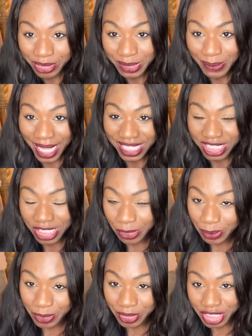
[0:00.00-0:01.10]

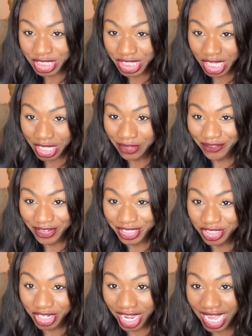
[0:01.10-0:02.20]
And
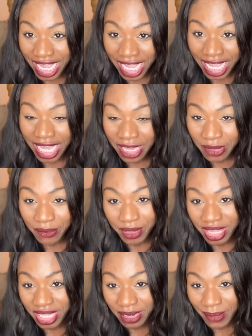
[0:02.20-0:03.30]
really
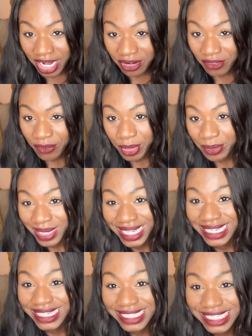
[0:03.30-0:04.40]
easy tips
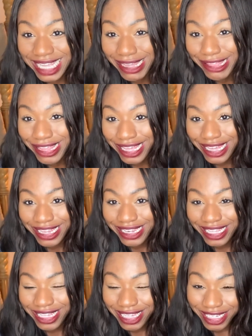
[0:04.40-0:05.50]
that you can
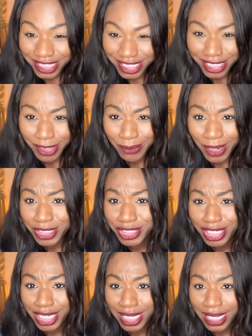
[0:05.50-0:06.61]
use,